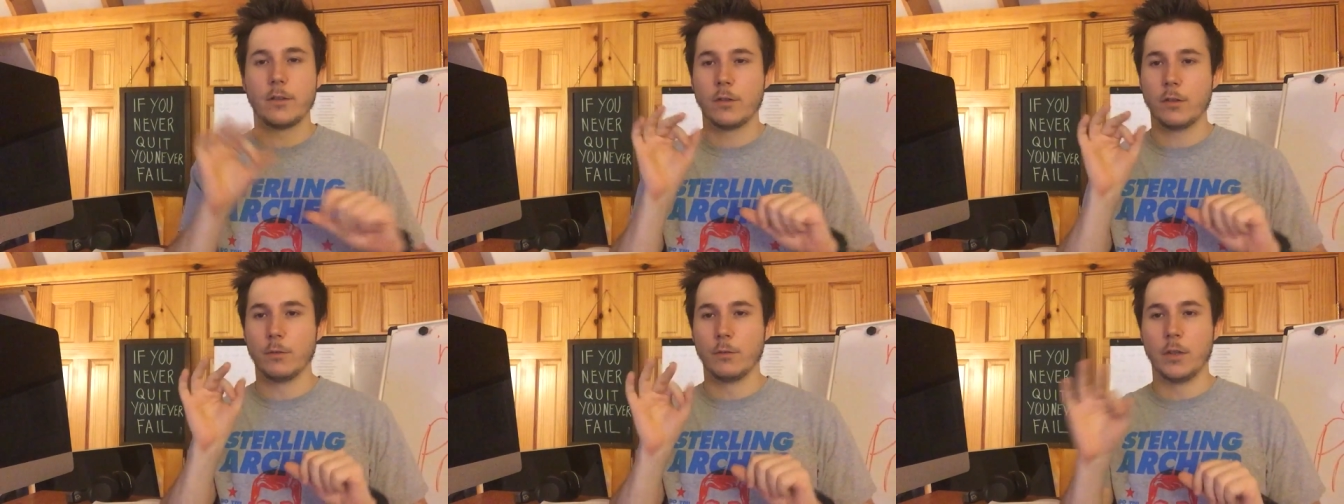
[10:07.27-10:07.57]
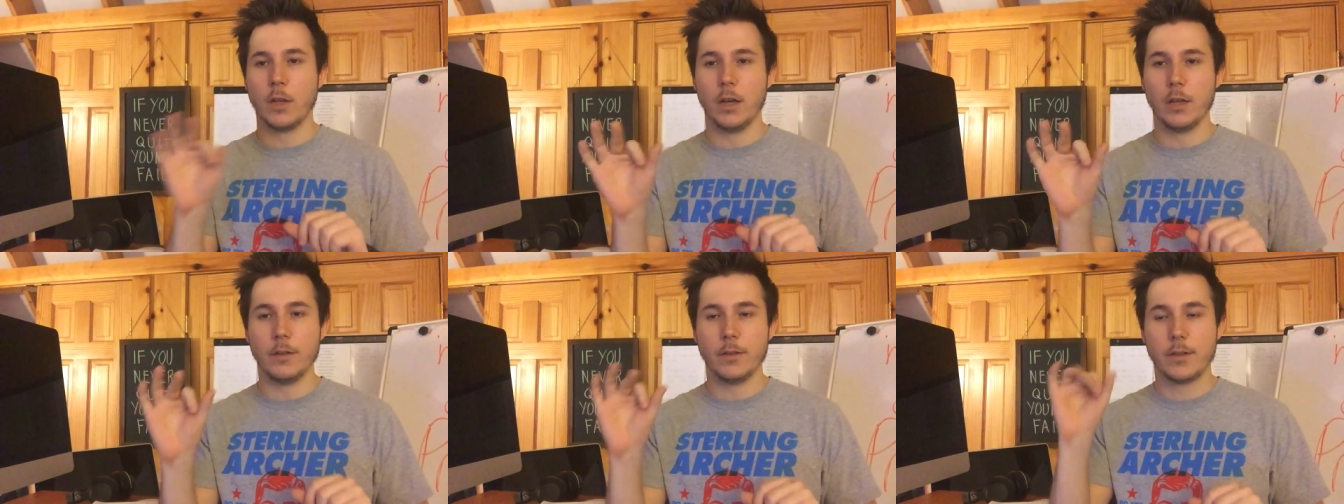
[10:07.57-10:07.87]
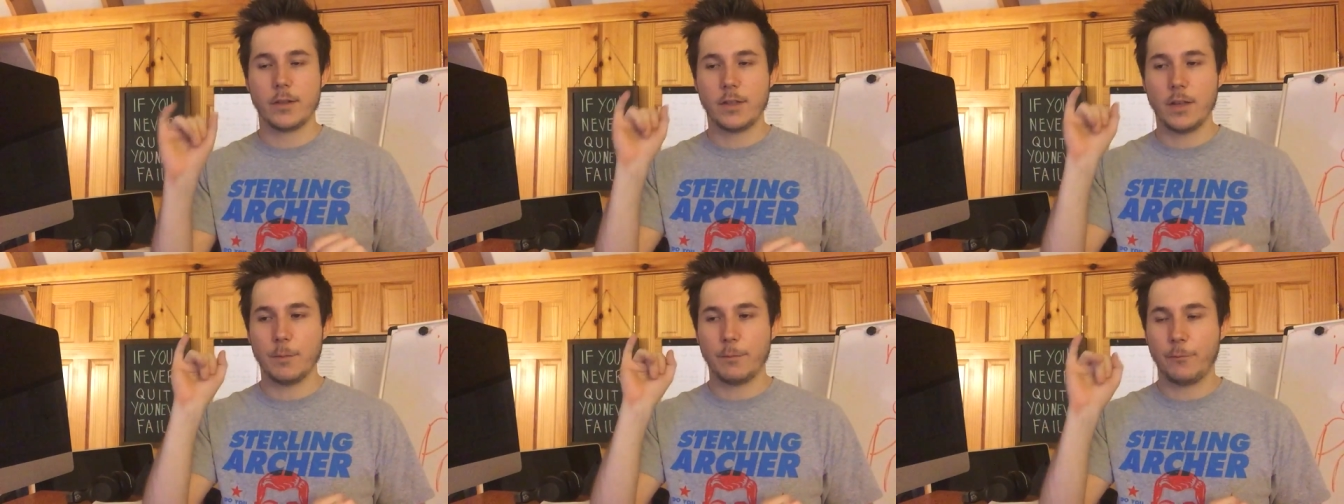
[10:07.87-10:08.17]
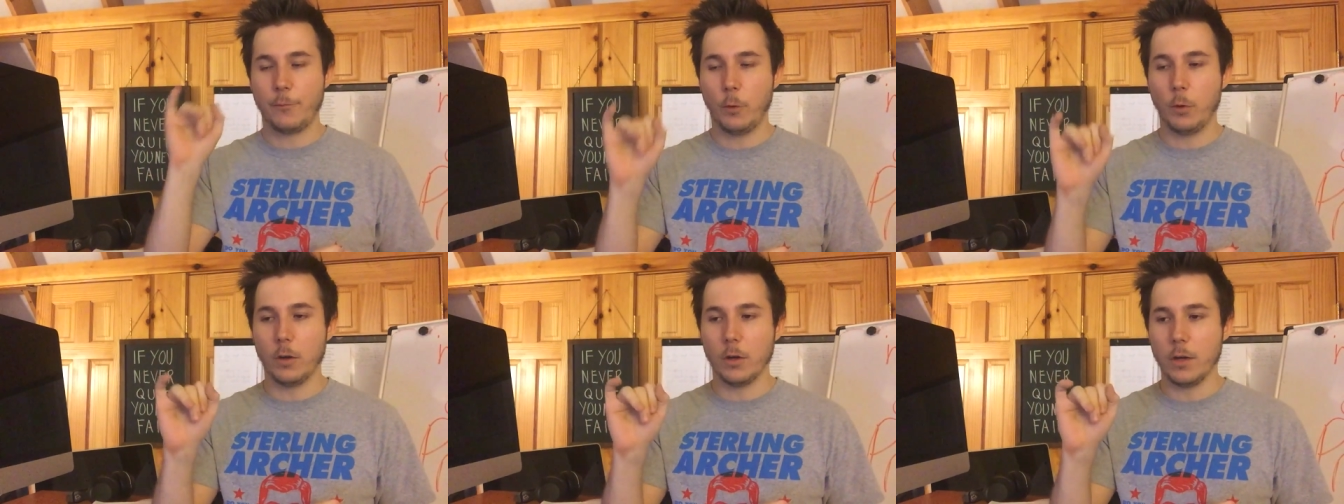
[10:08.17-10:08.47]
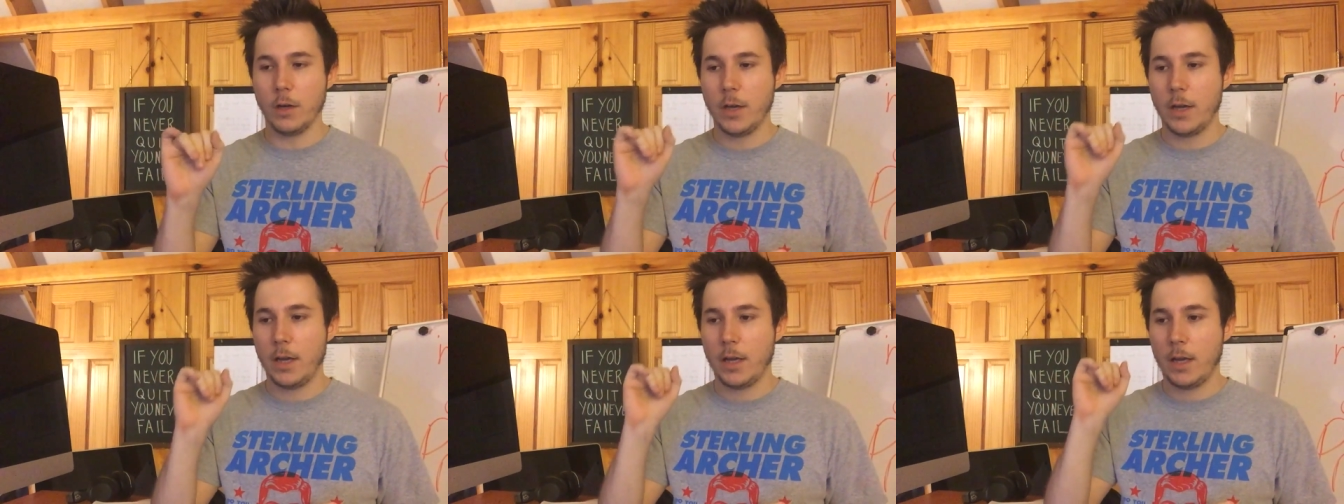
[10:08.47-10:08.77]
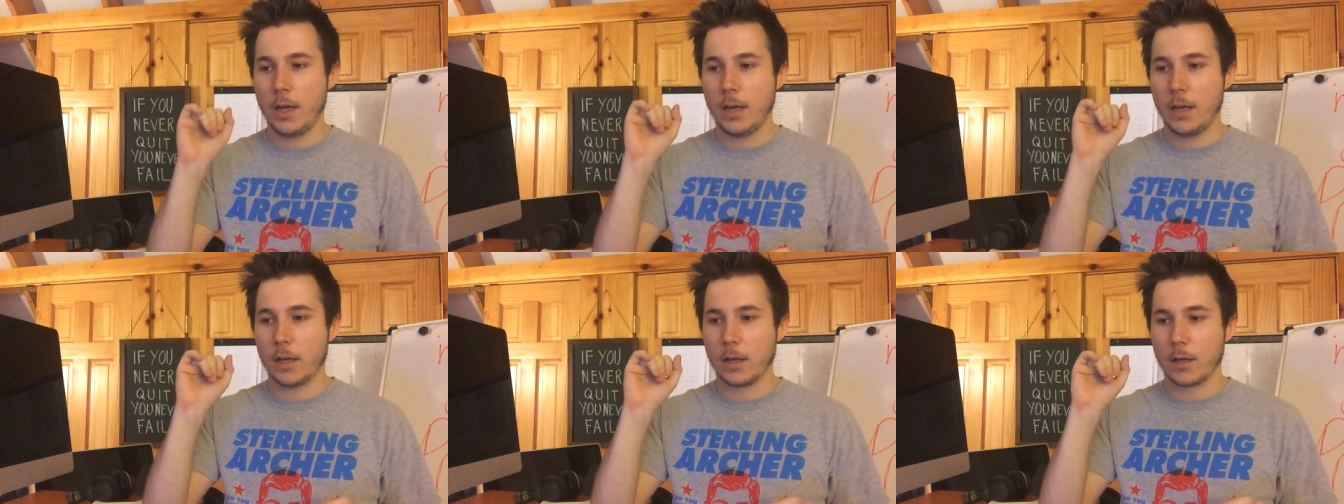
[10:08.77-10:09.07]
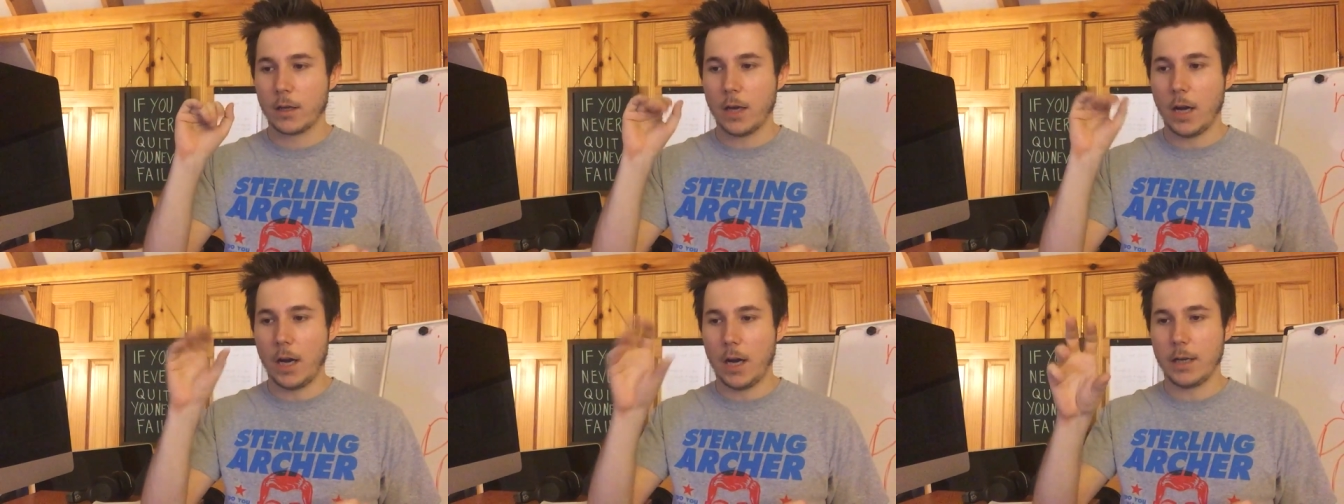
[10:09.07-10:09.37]
So done. Step 4,
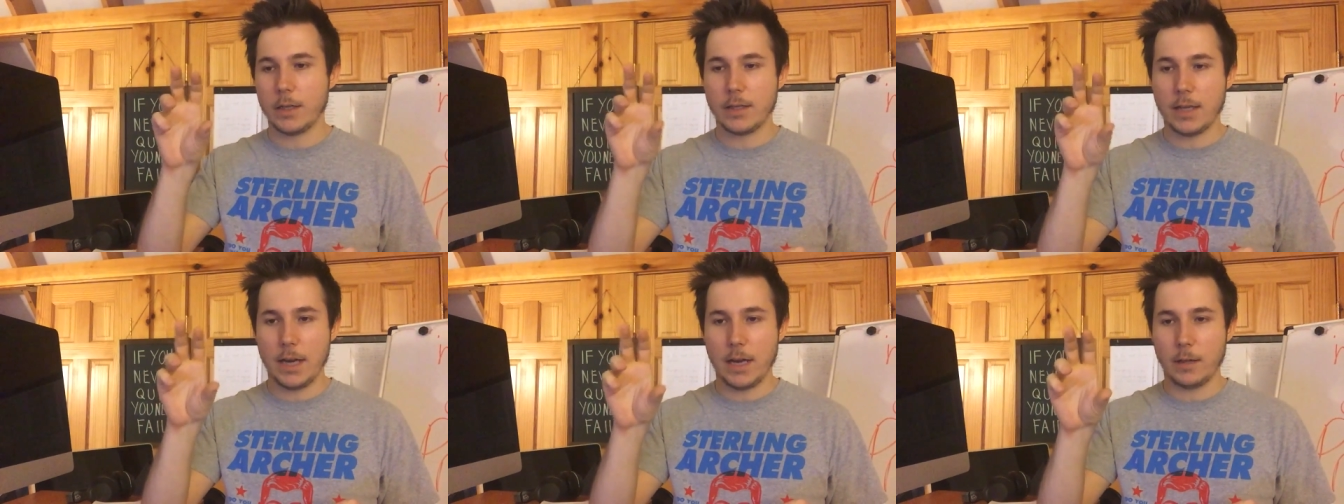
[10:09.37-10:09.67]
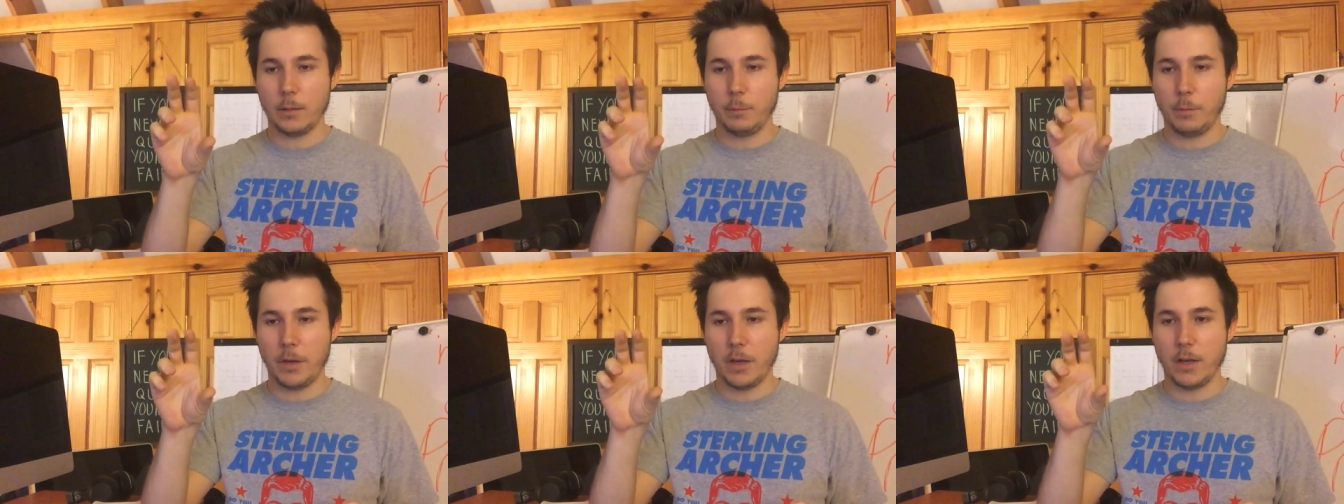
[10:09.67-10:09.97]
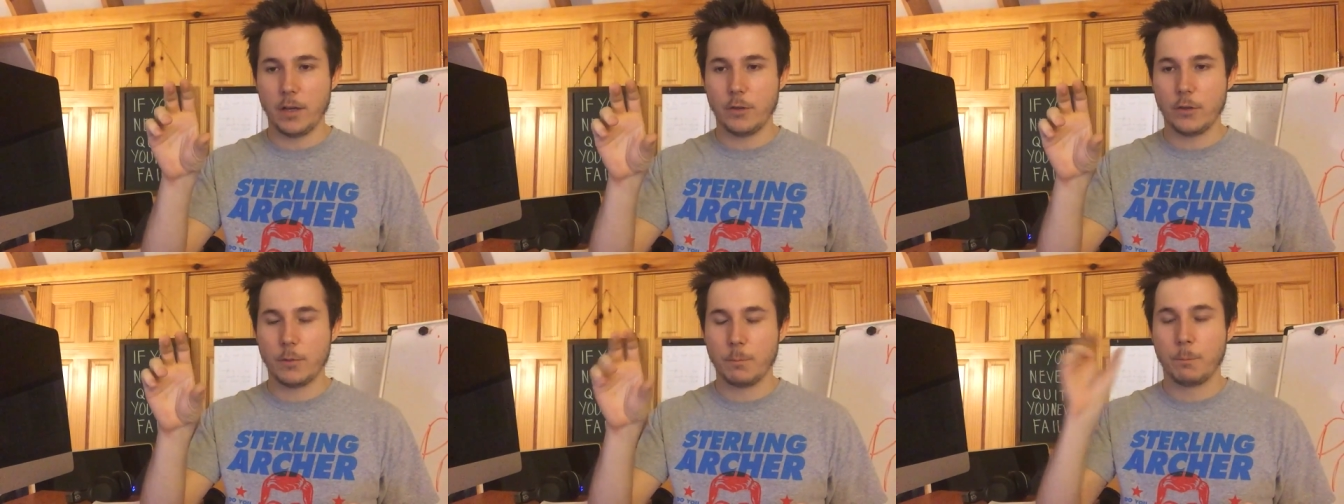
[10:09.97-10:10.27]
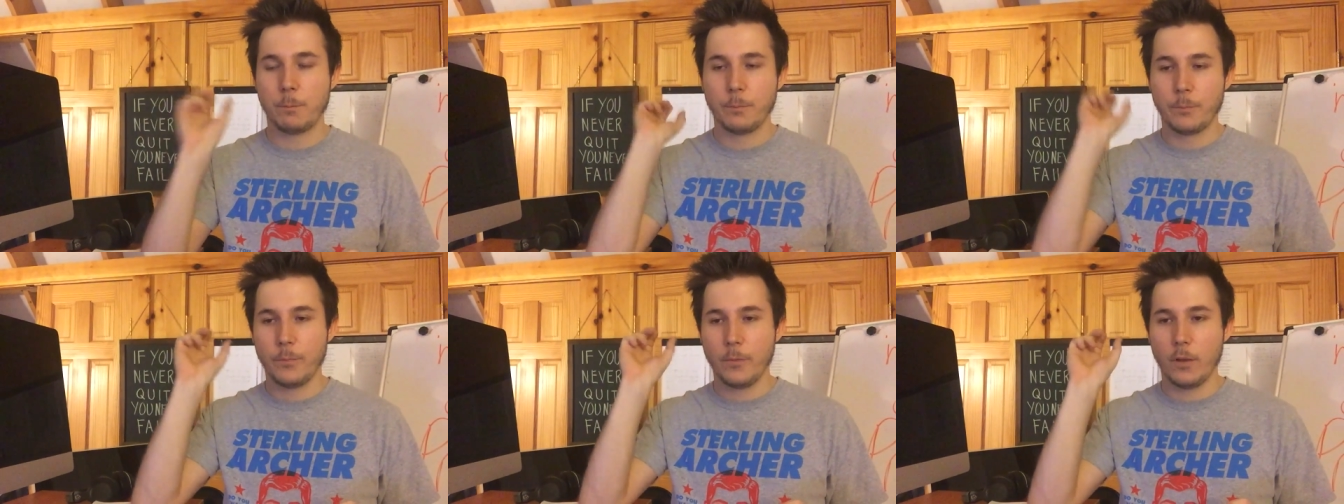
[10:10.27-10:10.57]
contact page.